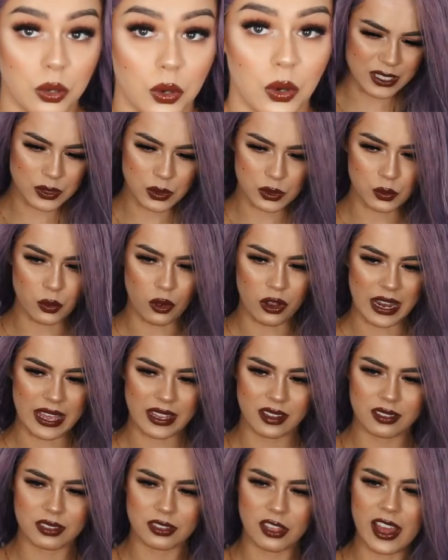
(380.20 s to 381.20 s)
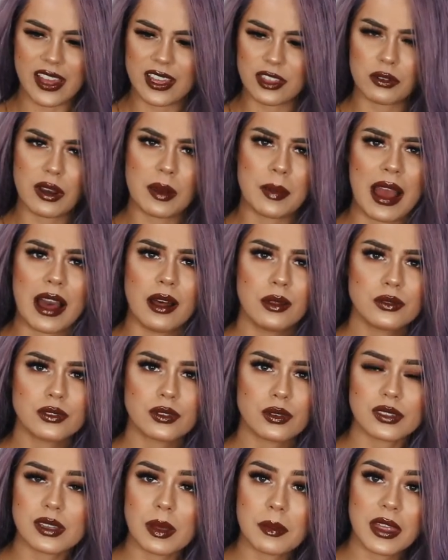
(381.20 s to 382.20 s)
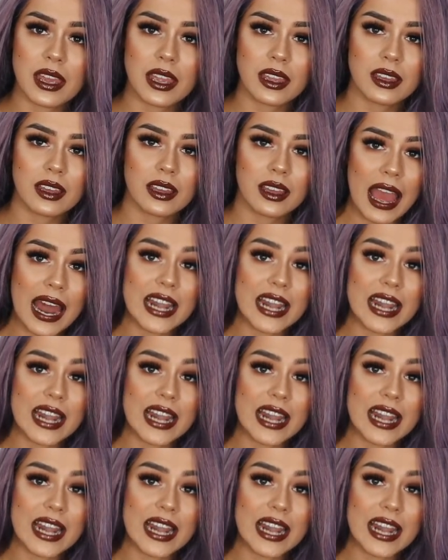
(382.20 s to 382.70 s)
This was what, like £33 or something?